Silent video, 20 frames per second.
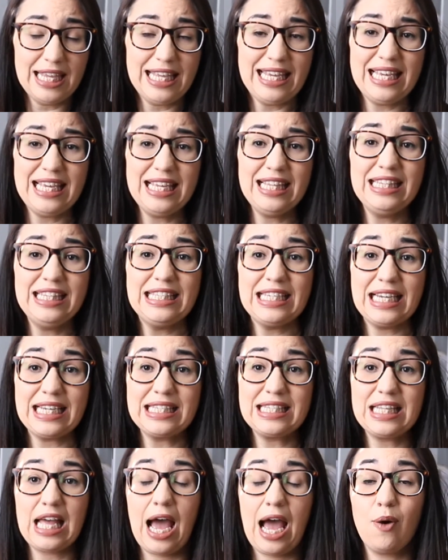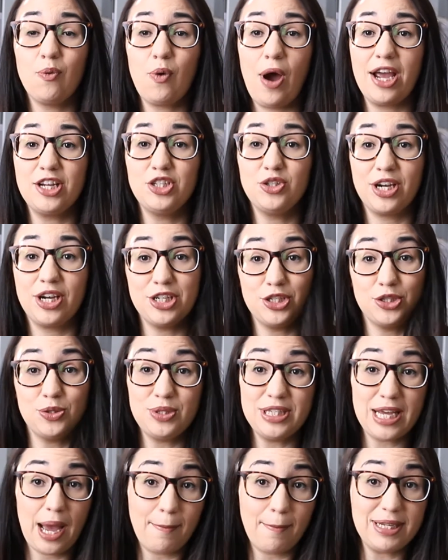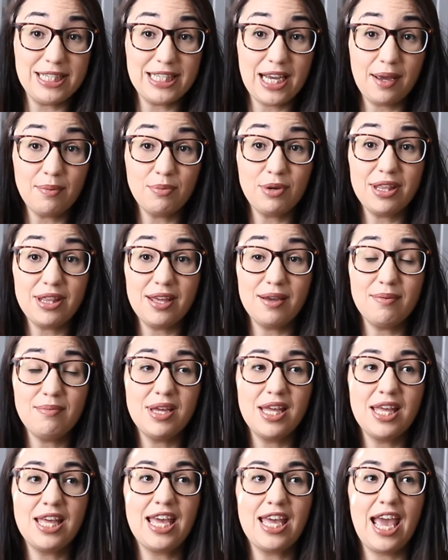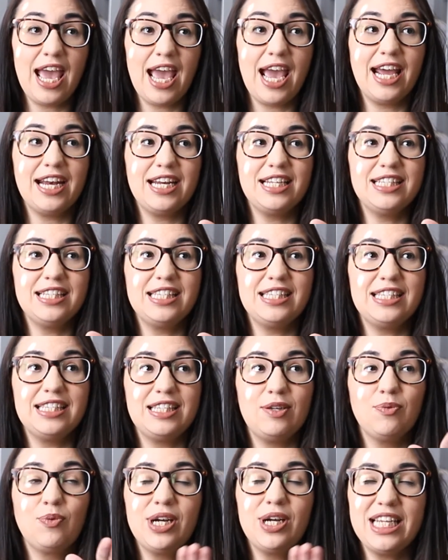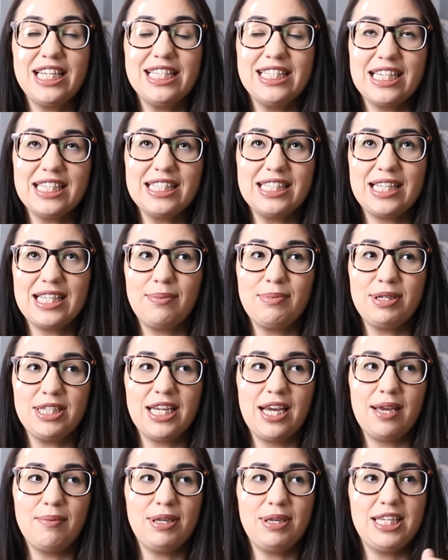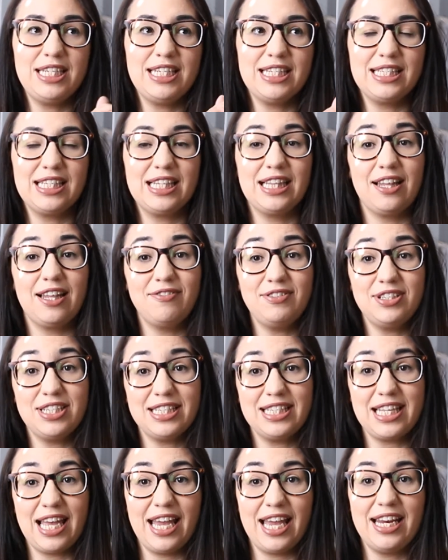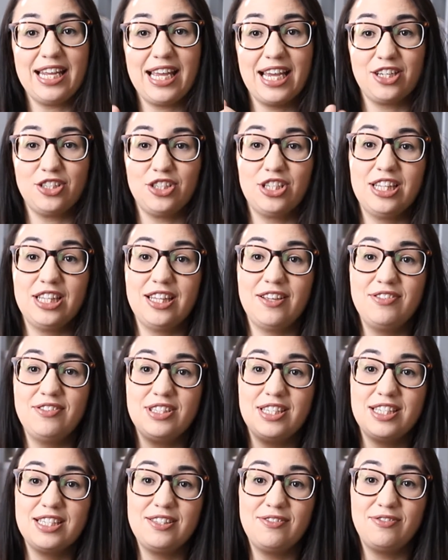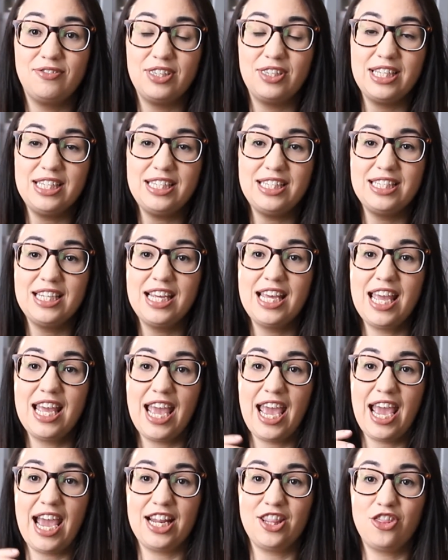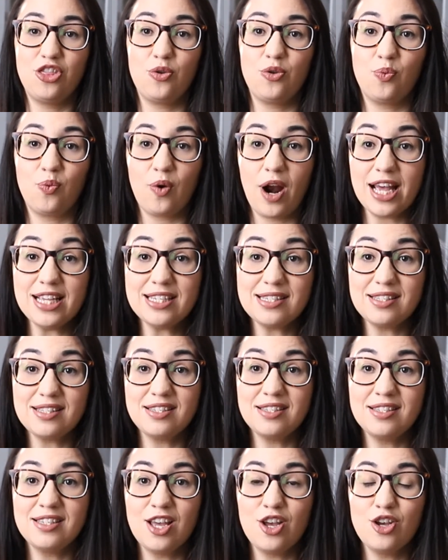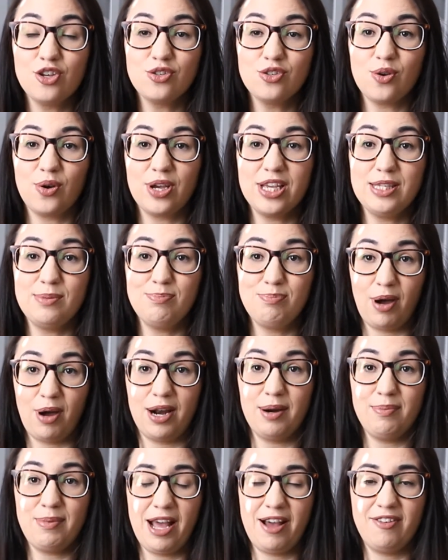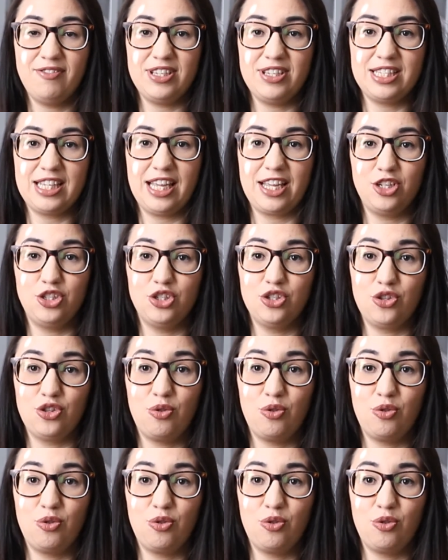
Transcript: try to do tummy time with him. And when he does tummy time, he doesn't lift his head. He actually lifts his feet and thrusts. So his bottom half is like just